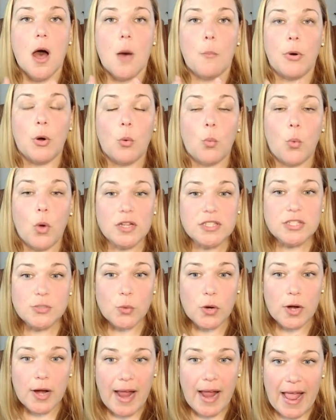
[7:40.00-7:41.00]
But once
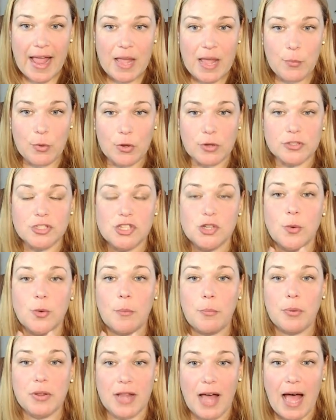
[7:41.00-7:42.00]
we're able to
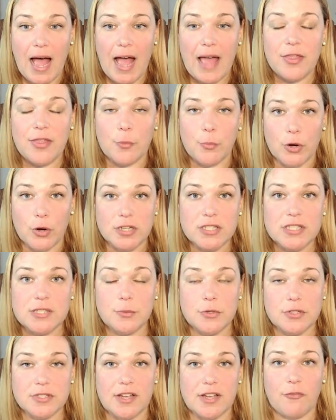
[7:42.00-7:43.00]
apply the
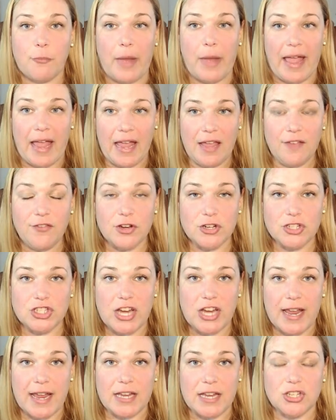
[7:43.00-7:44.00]
principles of behavior
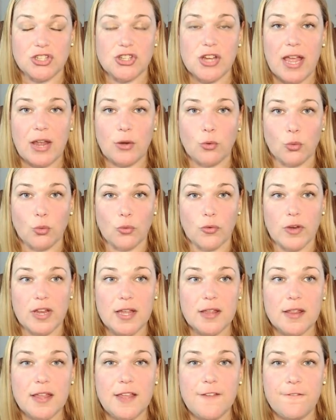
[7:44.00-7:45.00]
change and
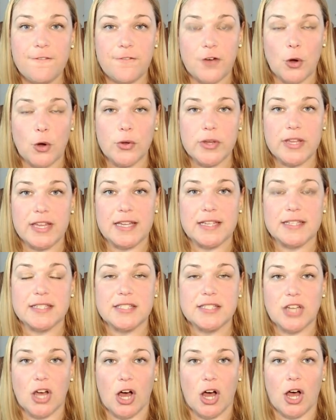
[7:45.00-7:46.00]
really
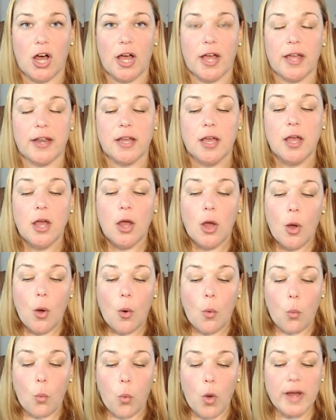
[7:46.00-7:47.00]
focus on
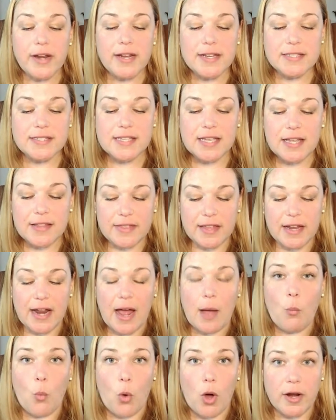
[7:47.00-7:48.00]
what is it that
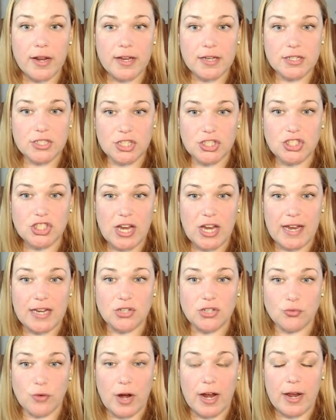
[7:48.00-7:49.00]
I'm wanting to
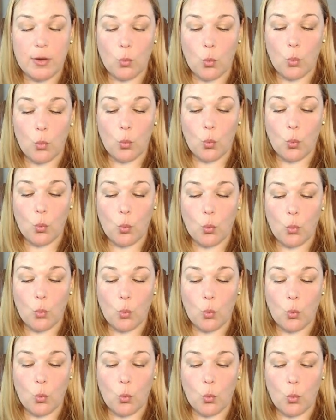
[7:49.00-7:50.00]
change, right? What is
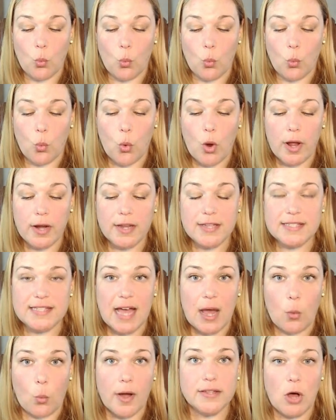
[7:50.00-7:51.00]
that one
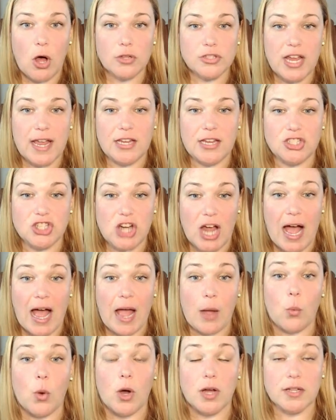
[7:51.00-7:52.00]
small change I
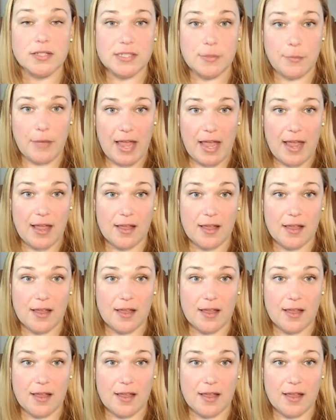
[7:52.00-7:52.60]
want to make?